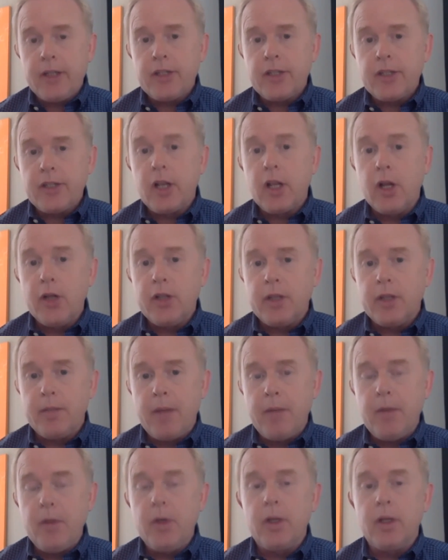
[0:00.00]
just in closing,
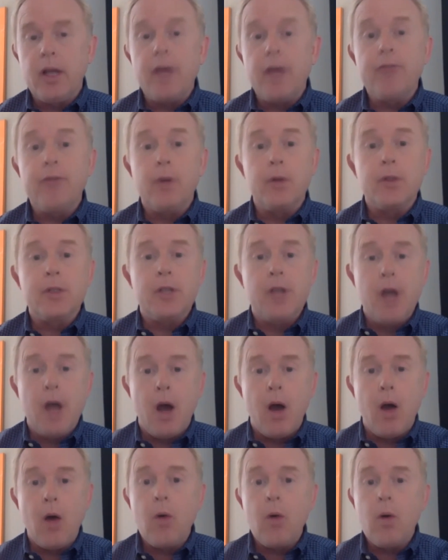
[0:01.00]
maybe you could let folks
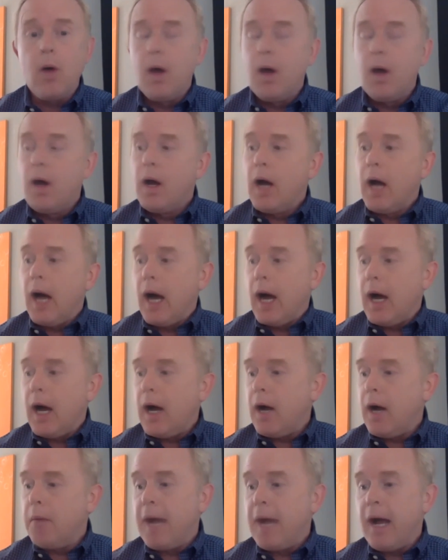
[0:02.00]
know
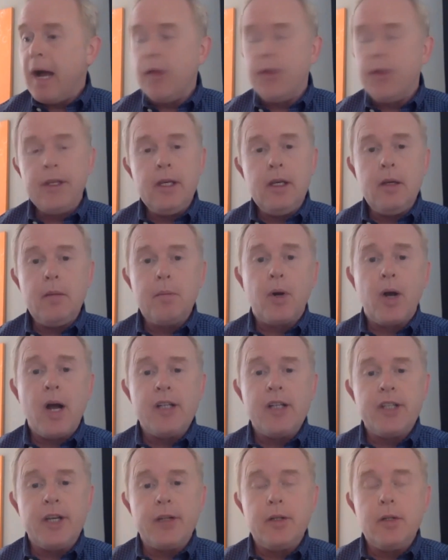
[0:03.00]
about the
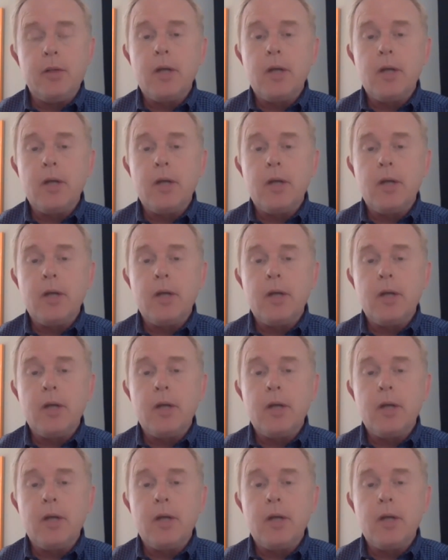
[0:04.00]
project.